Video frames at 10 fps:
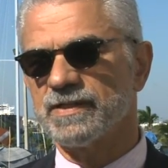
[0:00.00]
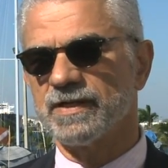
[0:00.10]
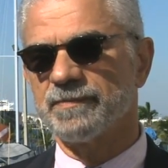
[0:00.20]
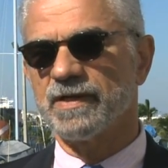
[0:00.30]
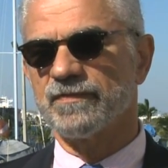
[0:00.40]

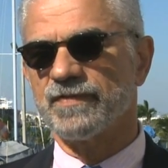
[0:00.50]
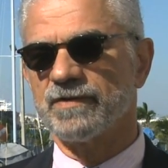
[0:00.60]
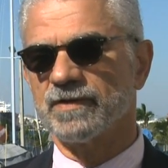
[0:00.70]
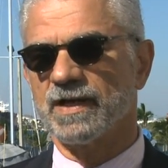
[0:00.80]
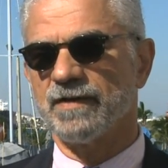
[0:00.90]
done by the
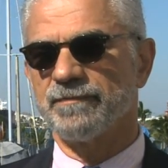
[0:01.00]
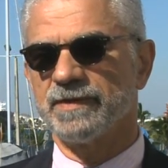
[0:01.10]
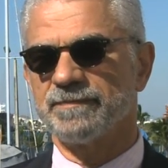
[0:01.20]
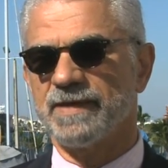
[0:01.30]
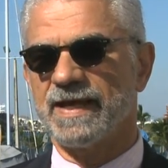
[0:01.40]
federal
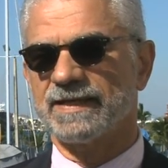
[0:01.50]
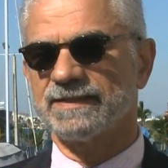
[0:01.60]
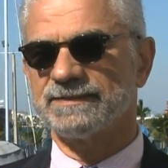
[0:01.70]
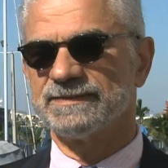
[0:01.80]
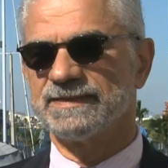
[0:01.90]
government back
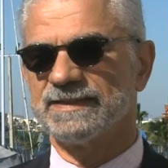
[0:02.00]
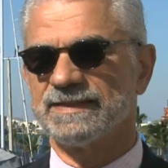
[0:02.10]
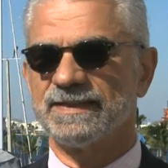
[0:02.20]
in